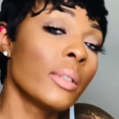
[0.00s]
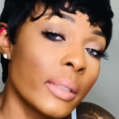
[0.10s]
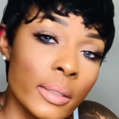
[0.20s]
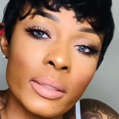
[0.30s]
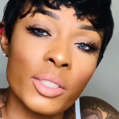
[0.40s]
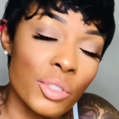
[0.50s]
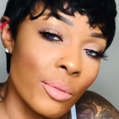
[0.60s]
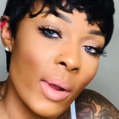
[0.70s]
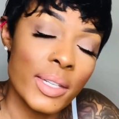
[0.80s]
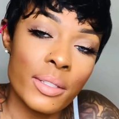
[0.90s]
look? Because you
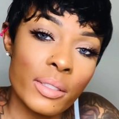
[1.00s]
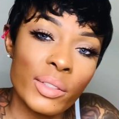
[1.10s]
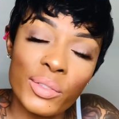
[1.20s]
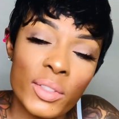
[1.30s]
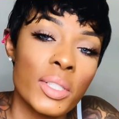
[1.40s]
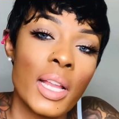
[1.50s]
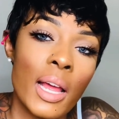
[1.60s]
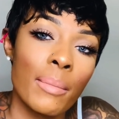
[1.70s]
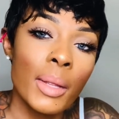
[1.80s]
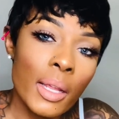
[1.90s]
watch this for the first
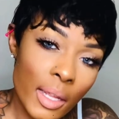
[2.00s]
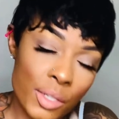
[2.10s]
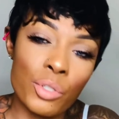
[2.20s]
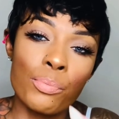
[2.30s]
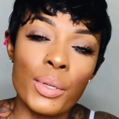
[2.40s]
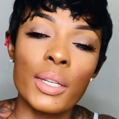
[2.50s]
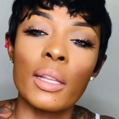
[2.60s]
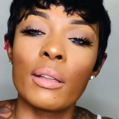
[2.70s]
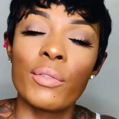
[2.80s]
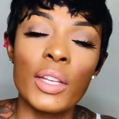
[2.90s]
time as you putting that
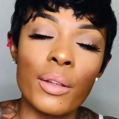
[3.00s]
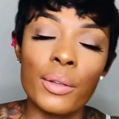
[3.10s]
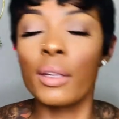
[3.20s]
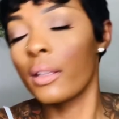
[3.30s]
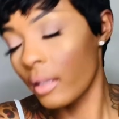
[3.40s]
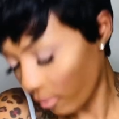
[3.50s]
little video together at the